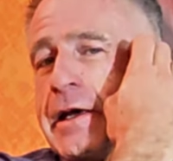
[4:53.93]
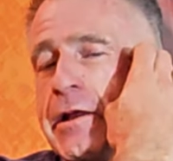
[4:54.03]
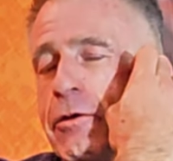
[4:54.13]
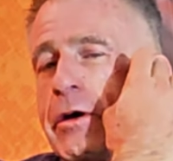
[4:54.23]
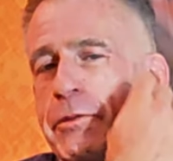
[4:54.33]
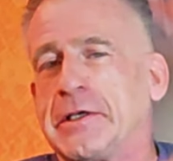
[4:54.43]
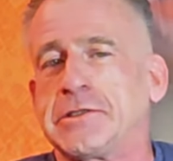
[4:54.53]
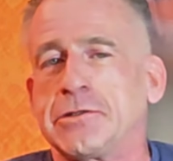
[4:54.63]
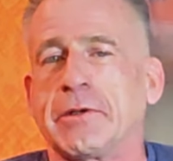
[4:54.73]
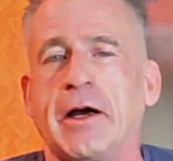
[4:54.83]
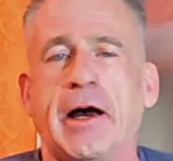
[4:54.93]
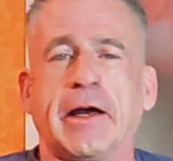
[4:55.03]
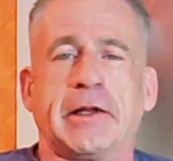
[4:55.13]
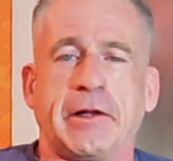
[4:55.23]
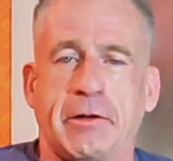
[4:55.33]
The oil prices were high,
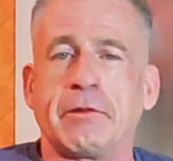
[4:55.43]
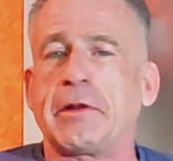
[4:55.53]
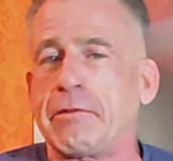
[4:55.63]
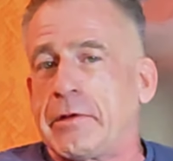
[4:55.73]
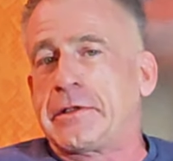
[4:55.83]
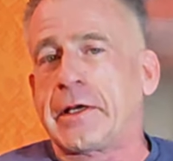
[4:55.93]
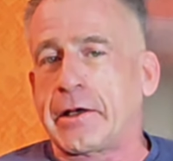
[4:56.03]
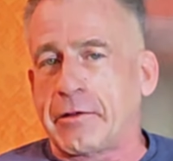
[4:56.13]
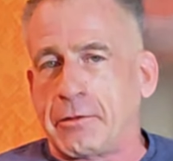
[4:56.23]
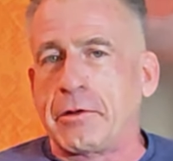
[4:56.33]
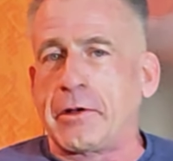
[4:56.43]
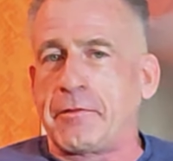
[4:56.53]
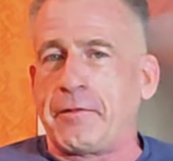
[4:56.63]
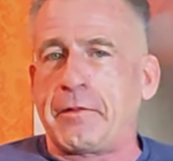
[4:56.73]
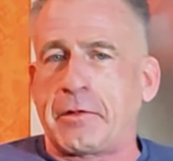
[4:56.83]
and they're really taking
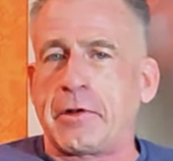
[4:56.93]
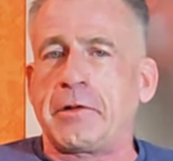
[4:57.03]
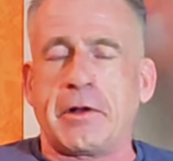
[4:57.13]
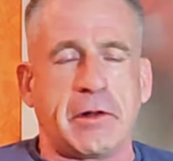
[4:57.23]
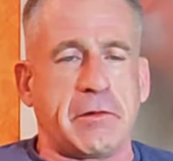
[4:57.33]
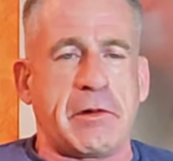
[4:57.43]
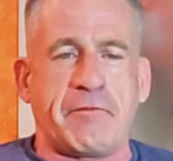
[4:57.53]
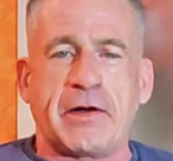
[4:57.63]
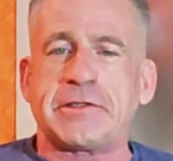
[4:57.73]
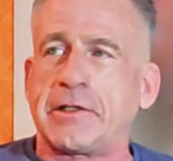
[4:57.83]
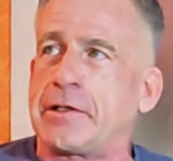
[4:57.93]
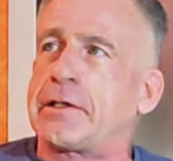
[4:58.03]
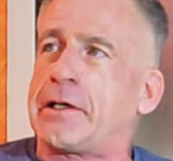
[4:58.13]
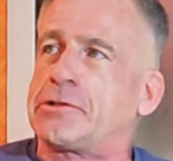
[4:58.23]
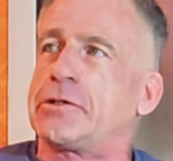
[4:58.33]
good investing in the
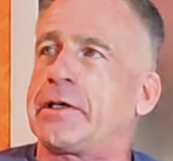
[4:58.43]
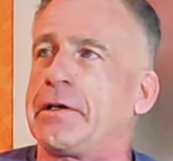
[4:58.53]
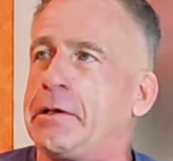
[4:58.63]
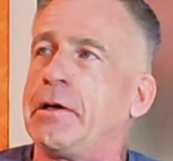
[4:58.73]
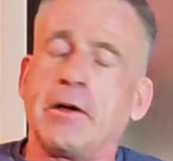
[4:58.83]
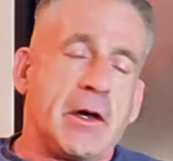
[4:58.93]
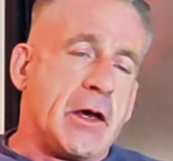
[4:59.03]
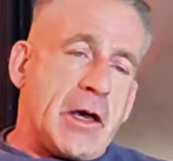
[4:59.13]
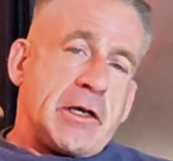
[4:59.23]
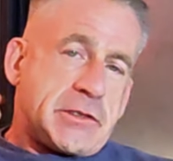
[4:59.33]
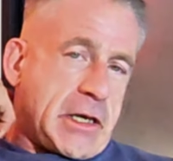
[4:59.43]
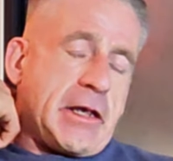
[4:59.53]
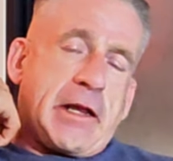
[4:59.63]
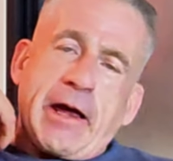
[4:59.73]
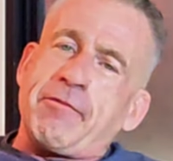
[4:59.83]
country, and
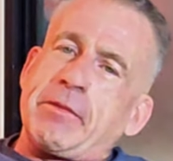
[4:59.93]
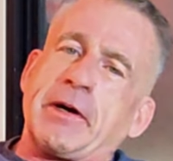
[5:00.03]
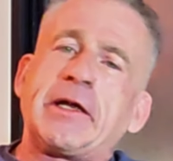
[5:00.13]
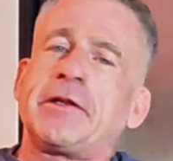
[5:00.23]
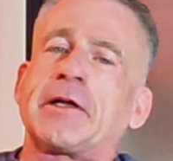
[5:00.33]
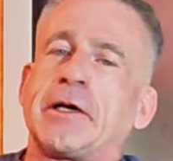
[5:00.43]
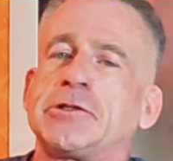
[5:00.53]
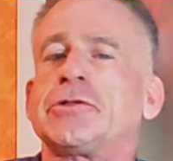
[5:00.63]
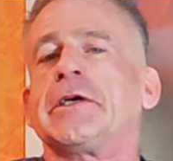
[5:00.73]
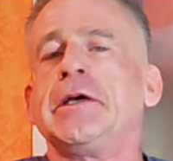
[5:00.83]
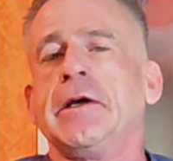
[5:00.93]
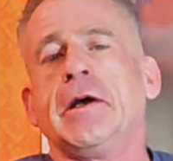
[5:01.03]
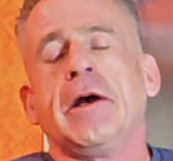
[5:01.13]
And everybody in the country,